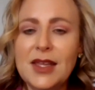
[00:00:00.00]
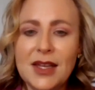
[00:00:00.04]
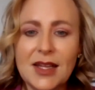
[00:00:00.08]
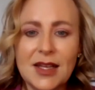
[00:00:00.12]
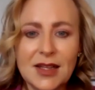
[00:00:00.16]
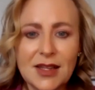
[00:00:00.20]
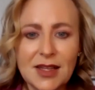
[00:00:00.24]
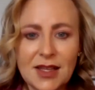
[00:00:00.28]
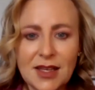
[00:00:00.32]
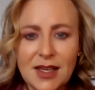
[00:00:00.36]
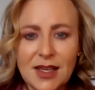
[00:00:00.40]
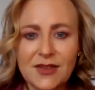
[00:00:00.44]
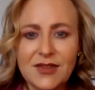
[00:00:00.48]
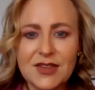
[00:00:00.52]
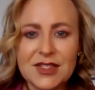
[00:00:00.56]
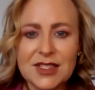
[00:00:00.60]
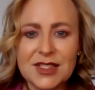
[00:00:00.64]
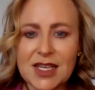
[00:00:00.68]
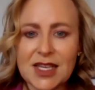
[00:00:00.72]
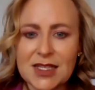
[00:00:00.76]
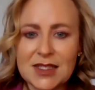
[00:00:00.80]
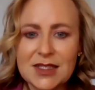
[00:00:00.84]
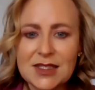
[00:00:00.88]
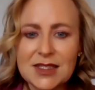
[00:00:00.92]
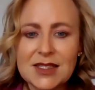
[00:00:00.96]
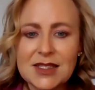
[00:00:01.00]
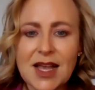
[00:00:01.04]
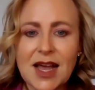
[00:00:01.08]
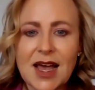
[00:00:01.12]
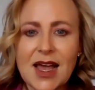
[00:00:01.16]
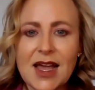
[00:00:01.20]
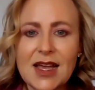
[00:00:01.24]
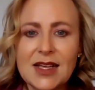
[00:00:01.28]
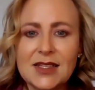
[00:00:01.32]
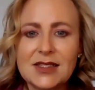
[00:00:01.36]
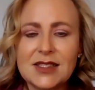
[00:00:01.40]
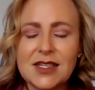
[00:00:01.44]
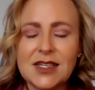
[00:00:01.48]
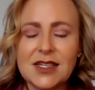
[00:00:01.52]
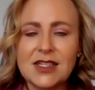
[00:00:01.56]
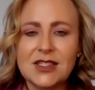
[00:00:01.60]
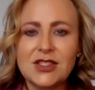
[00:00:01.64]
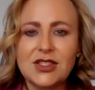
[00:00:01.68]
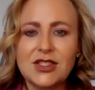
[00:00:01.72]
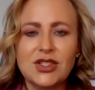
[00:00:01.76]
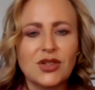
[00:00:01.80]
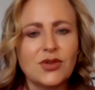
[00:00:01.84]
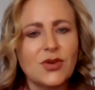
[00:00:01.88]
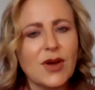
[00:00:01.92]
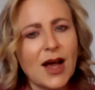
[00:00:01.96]
immediately give us insights
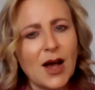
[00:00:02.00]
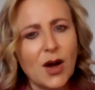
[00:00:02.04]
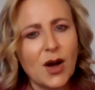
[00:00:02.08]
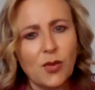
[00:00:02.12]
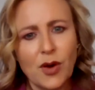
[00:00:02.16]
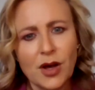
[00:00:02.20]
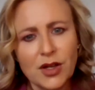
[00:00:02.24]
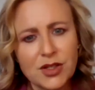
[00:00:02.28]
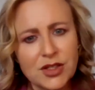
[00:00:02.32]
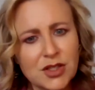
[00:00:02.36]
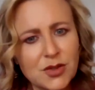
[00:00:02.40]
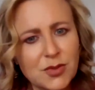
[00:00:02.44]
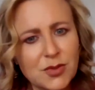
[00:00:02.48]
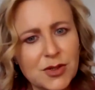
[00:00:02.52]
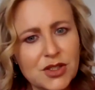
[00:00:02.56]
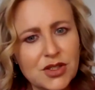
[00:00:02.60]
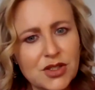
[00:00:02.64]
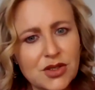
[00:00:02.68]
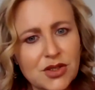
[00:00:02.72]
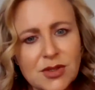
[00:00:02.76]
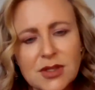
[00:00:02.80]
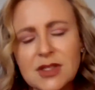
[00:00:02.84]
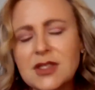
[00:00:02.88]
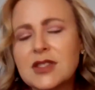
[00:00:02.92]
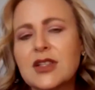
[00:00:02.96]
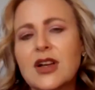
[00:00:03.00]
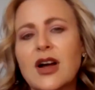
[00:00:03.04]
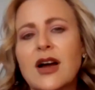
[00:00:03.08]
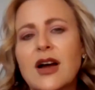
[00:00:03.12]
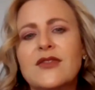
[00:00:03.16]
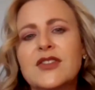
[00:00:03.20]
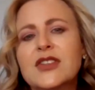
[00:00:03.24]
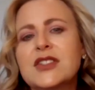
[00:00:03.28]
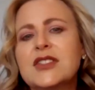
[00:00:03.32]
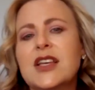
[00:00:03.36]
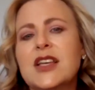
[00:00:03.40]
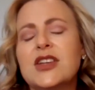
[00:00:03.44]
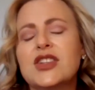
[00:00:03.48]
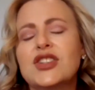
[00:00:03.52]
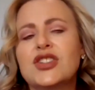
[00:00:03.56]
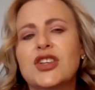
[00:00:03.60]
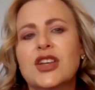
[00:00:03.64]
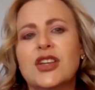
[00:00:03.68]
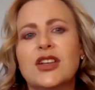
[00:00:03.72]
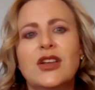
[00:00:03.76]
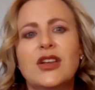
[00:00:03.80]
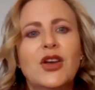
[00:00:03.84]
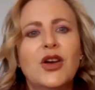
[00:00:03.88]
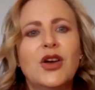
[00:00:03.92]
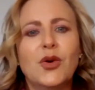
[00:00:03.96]
into how well did we do in this
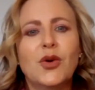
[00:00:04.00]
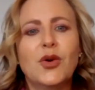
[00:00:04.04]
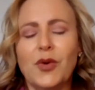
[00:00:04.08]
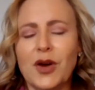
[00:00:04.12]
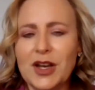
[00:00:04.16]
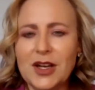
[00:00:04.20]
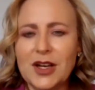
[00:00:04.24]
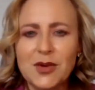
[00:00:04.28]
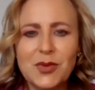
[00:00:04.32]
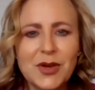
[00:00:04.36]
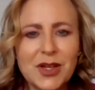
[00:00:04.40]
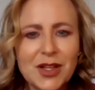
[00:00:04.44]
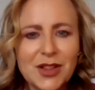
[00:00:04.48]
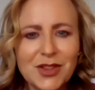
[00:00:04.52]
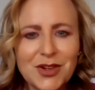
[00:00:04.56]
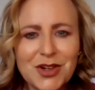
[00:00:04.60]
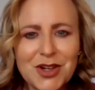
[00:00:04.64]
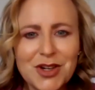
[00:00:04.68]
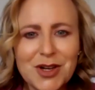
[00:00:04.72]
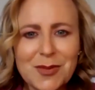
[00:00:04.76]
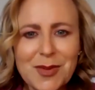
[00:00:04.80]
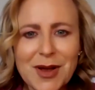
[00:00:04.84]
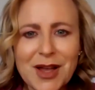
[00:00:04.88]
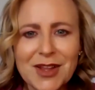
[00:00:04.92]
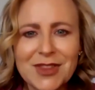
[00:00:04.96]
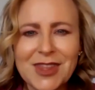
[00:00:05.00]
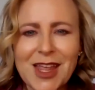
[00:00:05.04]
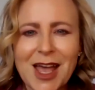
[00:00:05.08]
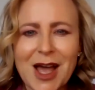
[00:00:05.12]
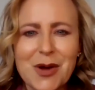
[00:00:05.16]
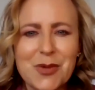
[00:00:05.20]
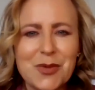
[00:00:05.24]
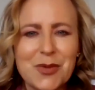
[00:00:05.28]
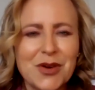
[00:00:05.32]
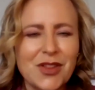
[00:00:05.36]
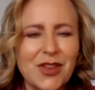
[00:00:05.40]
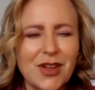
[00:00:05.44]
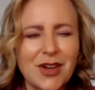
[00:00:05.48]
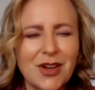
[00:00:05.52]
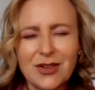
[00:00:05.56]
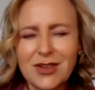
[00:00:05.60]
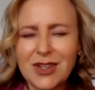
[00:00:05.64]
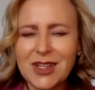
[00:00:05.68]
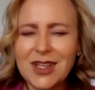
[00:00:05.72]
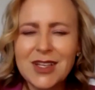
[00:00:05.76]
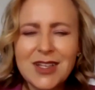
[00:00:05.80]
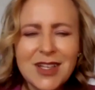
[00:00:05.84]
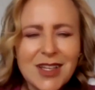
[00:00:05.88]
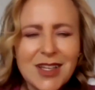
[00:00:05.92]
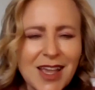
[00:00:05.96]
conversation? What did we learn about that? Were
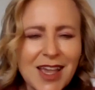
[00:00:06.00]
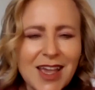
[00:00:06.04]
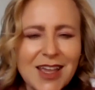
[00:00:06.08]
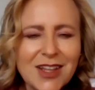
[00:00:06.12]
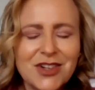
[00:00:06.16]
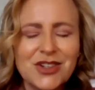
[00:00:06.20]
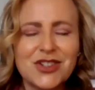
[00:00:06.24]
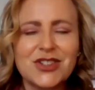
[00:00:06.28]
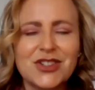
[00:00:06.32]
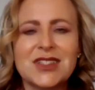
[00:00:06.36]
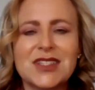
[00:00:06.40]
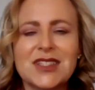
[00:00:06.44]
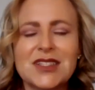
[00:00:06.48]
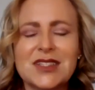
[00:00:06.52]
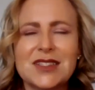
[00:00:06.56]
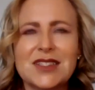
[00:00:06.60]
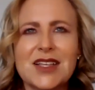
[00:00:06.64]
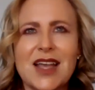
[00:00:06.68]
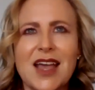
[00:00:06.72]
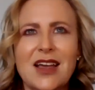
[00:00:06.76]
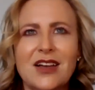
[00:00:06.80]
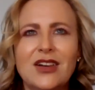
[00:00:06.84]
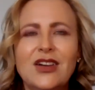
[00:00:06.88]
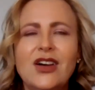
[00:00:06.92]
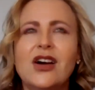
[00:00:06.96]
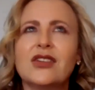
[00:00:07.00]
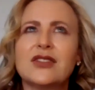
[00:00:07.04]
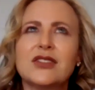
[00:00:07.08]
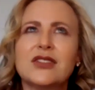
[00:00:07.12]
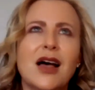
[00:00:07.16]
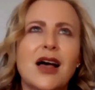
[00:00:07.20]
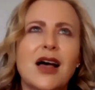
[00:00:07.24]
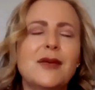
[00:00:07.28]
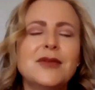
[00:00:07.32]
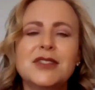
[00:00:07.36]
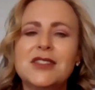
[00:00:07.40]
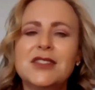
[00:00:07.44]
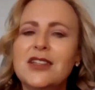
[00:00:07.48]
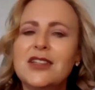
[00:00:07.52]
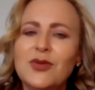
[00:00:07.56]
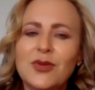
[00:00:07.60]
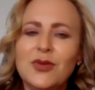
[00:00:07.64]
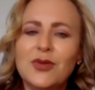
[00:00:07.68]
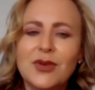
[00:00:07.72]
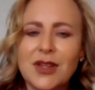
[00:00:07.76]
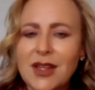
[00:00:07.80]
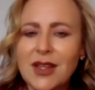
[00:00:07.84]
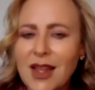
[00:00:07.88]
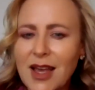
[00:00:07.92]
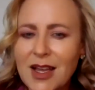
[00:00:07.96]
there indicators that say, oh, Thomas
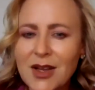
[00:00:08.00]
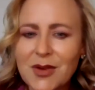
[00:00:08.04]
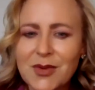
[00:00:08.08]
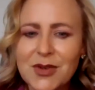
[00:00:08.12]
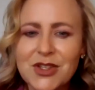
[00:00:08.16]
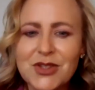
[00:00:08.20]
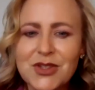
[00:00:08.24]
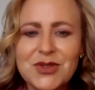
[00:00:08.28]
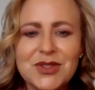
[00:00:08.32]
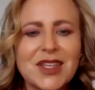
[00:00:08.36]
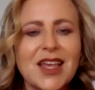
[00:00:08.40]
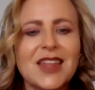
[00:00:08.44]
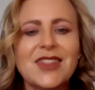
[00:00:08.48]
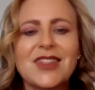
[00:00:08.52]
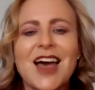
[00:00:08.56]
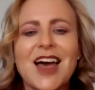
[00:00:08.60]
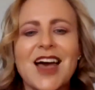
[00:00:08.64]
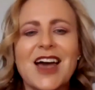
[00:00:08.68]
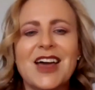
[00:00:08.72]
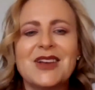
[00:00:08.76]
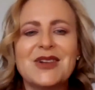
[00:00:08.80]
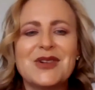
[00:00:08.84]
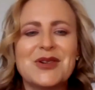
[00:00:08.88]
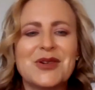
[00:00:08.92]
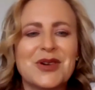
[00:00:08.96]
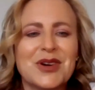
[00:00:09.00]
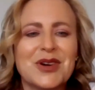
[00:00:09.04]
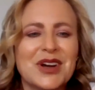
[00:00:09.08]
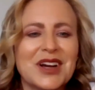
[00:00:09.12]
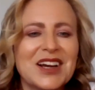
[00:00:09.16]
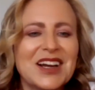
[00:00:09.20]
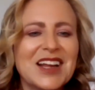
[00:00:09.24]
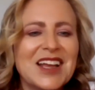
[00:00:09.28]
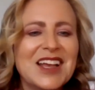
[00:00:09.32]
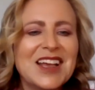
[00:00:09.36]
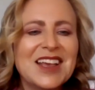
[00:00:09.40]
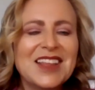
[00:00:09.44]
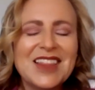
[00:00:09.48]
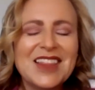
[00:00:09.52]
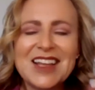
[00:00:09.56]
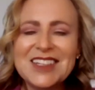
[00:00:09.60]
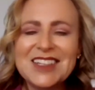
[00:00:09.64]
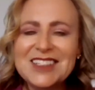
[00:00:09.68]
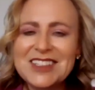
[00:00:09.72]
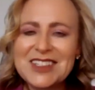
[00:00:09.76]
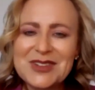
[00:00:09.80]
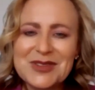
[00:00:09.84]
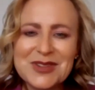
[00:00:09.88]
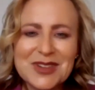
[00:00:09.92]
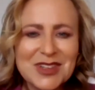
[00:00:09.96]
didn't really like when you said that, or
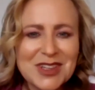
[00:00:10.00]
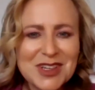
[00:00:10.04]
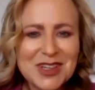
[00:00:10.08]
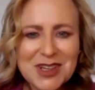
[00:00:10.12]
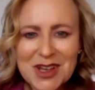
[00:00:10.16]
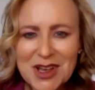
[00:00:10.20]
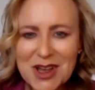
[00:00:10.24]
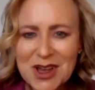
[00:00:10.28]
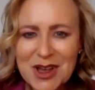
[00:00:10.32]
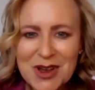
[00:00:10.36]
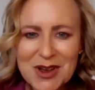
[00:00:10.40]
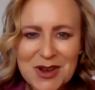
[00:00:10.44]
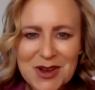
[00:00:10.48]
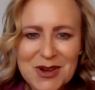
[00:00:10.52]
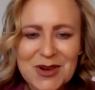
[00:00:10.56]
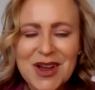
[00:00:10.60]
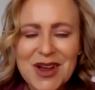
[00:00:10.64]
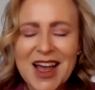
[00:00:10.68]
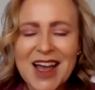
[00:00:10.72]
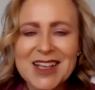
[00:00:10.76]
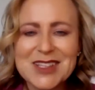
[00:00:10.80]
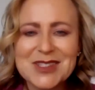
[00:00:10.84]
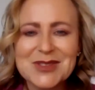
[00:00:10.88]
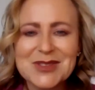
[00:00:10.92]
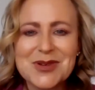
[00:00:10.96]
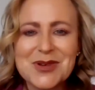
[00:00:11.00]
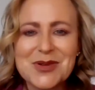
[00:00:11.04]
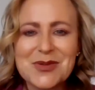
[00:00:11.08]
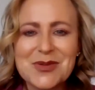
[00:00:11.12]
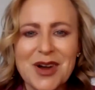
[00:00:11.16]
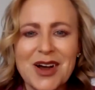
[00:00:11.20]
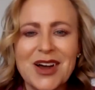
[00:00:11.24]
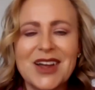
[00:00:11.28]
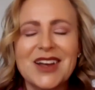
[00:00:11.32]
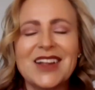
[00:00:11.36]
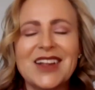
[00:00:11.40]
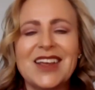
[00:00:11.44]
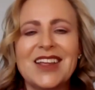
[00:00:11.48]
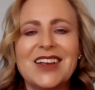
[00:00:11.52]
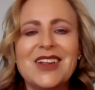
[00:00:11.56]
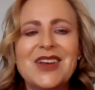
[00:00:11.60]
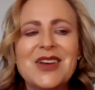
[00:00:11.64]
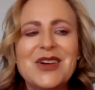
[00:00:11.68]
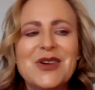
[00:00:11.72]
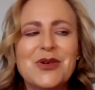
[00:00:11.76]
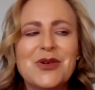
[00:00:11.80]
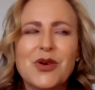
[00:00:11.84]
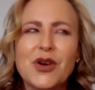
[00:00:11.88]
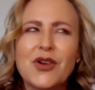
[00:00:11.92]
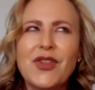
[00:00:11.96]
that didn't really go as we wanted,
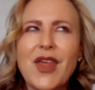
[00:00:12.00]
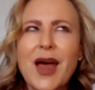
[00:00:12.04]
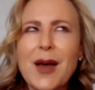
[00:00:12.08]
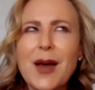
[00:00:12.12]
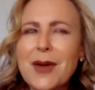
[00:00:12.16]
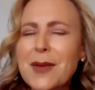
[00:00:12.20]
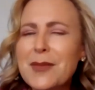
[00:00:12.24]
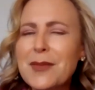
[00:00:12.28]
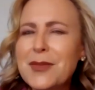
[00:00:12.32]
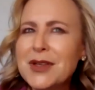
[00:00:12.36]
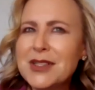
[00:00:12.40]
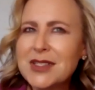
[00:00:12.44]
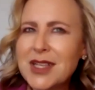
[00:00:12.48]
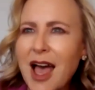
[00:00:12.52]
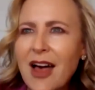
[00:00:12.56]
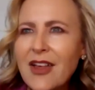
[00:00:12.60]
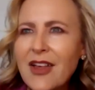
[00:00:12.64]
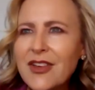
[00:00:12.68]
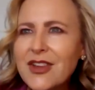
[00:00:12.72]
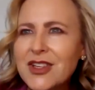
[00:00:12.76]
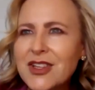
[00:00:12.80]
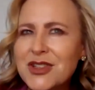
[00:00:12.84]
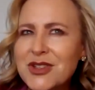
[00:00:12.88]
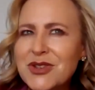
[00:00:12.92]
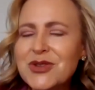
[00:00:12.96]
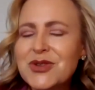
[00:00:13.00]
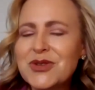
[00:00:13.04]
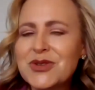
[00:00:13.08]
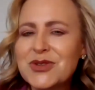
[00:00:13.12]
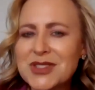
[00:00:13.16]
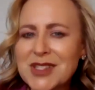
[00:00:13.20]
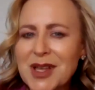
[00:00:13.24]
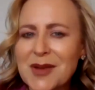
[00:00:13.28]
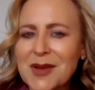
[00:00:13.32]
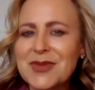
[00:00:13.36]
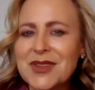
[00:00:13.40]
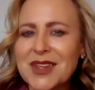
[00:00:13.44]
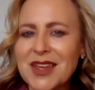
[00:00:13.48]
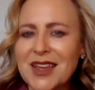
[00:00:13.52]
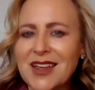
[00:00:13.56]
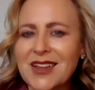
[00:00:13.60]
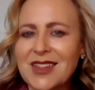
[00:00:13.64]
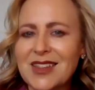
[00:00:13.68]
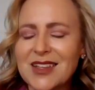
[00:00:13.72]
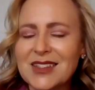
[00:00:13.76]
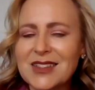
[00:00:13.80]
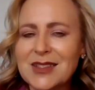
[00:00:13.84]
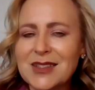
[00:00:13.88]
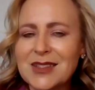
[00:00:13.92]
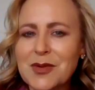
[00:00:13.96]
or that might be telling you
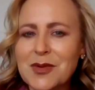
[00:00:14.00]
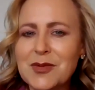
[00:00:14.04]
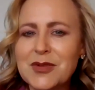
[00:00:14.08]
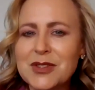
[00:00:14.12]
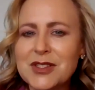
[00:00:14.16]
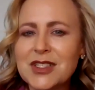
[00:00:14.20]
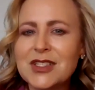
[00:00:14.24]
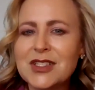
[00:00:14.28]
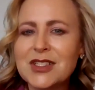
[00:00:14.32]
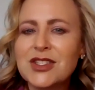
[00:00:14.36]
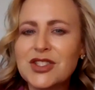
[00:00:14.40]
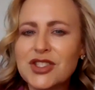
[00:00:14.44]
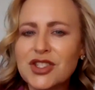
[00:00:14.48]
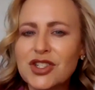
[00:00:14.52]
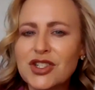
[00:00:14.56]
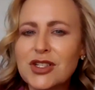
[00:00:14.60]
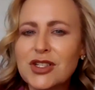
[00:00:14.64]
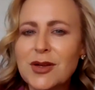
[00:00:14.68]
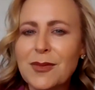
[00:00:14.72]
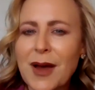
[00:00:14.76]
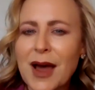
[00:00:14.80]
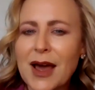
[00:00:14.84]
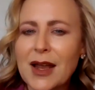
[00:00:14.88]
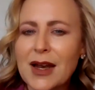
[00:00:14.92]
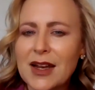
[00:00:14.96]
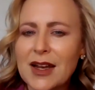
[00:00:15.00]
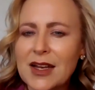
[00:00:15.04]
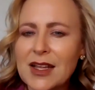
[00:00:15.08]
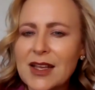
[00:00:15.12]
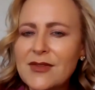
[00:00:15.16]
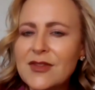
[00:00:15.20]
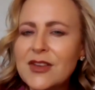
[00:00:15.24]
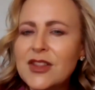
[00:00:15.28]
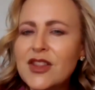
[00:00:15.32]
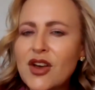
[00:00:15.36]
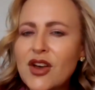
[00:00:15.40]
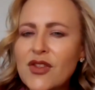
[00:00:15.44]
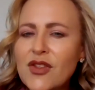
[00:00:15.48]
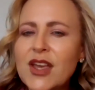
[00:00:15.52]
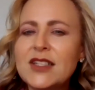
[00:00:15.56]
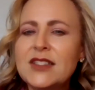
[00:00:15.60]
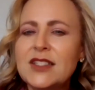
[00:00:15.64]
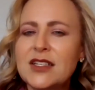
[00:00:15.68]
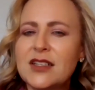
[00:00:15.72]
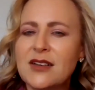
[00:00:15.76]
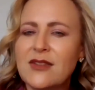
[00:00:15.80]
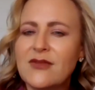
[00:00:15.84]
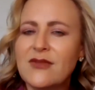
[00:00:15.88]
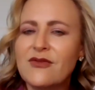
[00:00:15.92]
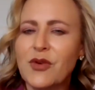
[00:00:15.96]
something that someone was concerned about it, even though
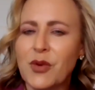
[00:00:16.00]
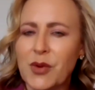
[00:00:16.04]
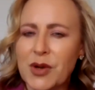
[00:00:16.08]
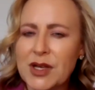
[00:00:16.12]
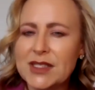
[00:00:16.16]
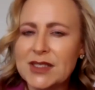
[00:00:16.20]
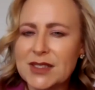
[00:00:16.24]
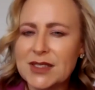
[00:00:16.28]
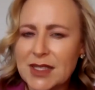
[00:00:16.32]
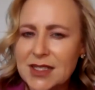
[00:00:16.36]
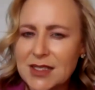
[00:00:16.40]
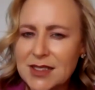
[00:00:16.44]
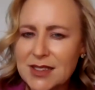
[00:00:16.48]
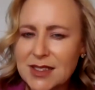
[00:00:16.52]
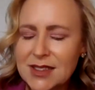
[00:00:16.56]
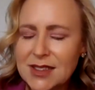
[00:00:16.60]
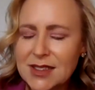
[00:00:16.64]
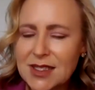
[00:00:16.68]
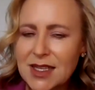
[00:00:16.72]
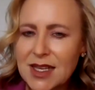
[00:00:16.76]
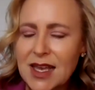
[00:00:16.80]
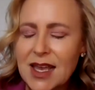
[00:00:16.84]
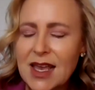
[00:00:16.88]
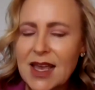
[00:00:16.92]
they didn't voice it.